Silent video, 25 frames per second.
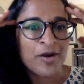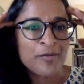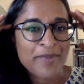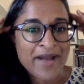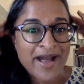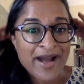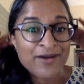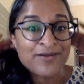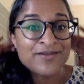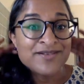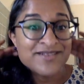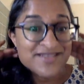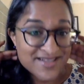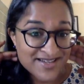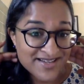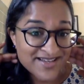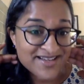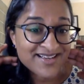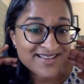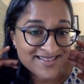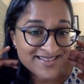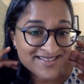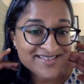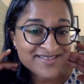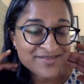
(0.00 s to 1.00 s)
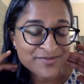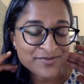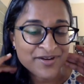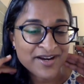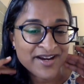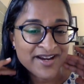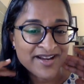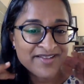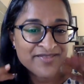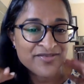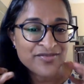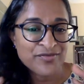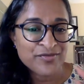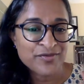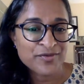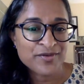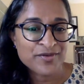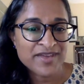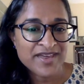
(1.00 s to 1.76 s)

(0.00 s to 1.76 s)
you are bound to us, right,